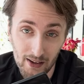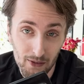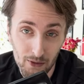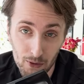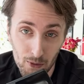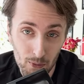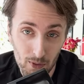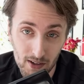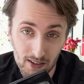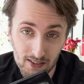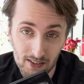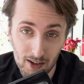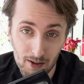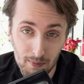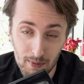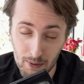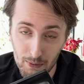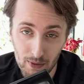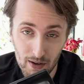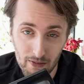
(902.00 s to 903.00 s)
I don't know what it's going to
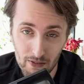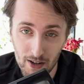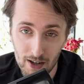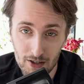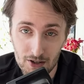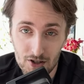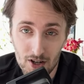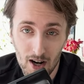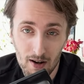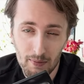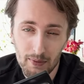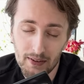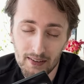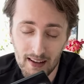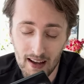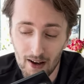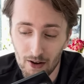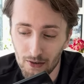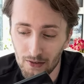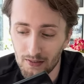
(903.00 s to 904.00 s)
be whenever I chop it
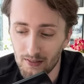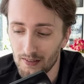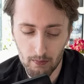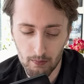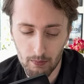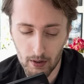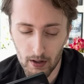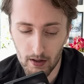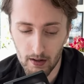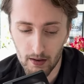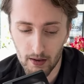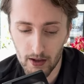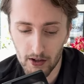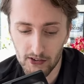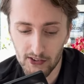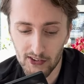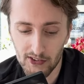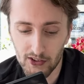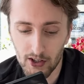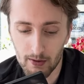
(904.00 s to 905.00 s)
down. But
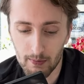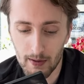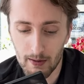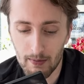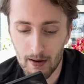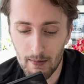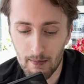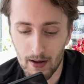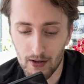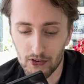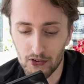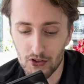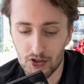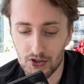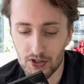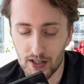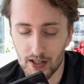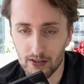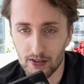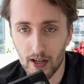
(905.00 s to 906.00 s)
this is going to be my
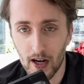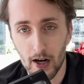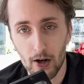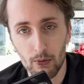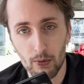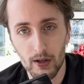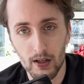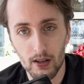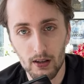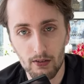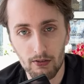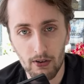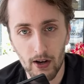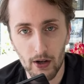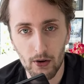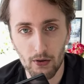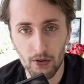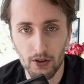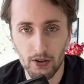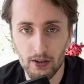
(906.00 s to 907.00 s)
message the entire week and the
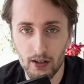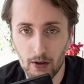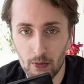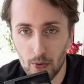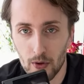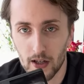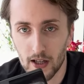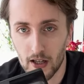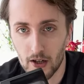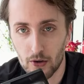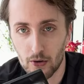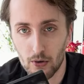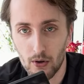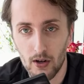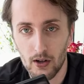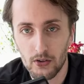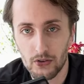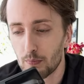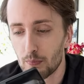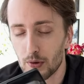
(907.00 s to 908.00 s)
final thing that I want to get
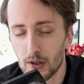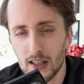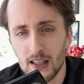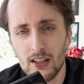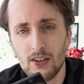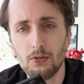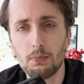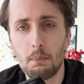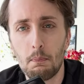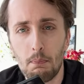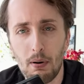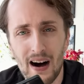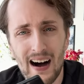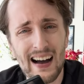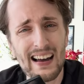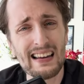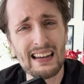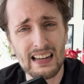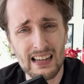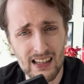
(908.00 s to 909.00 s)
across. Please
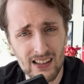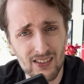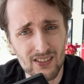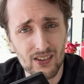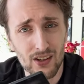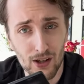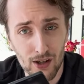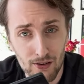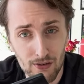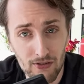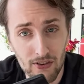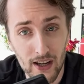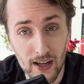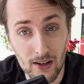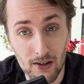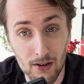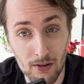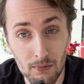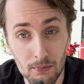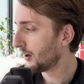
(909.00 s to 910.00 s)
buy into the
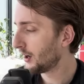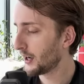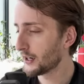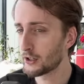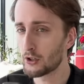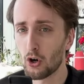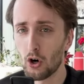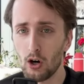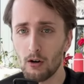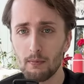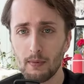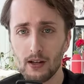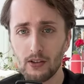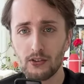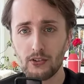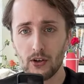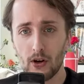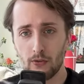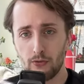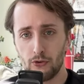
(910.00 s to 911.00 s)
fandom. I caught
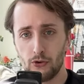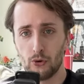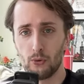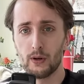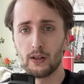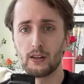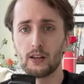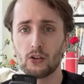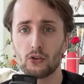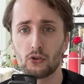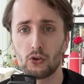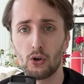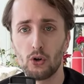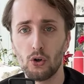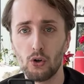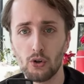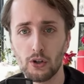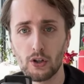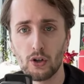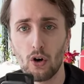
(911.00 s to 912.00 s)
myself doing this
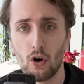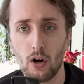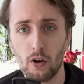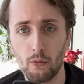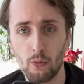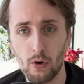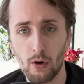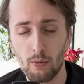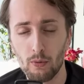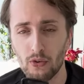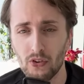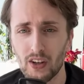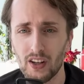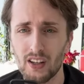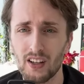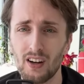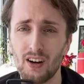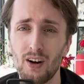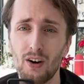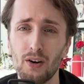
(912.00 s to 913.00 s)
early on where it was
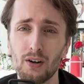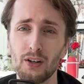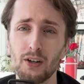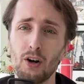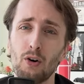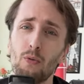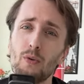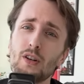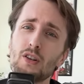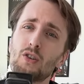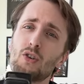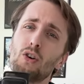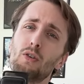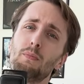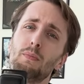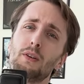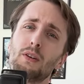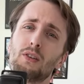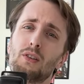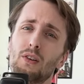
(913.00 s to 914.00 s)
like, oh, you know, we
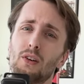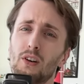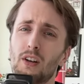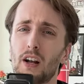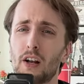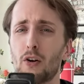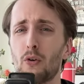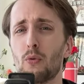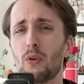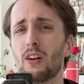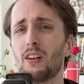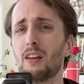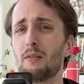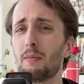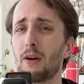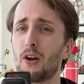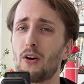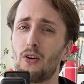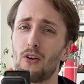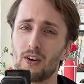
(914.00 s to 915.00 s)
could be good. I don't want to let
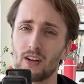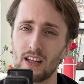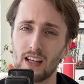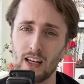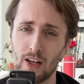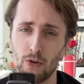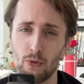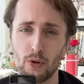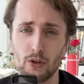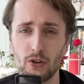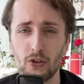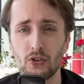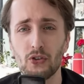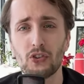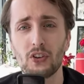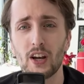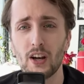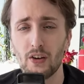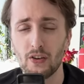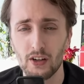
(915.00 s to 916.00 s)
my heart get into it. You're
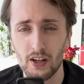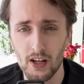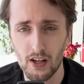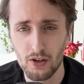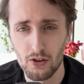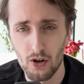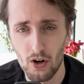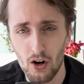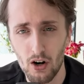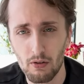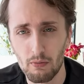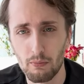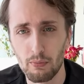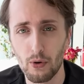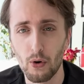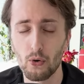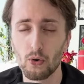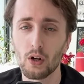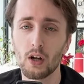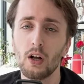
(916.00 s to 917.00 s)
scared to get your heart
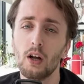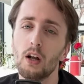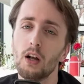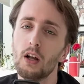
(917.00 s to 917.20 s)
broke.